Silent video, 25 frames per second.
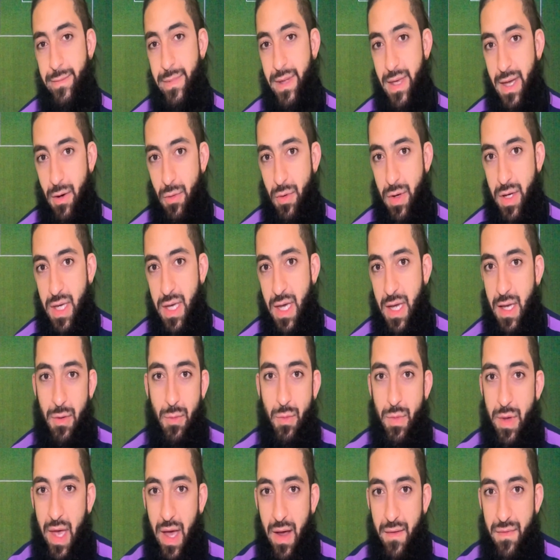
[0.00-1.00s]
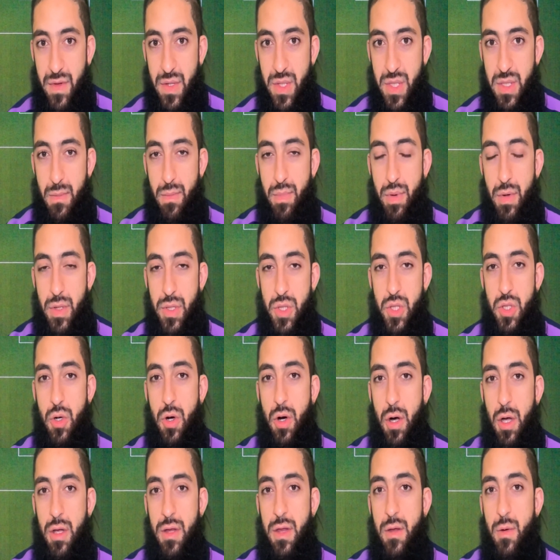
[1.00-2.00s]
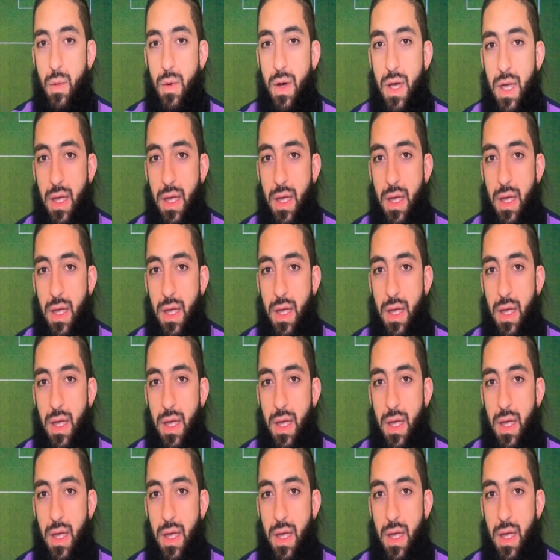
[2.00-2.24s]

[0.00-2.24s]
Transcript: Harry Kane, we have to support you all the way.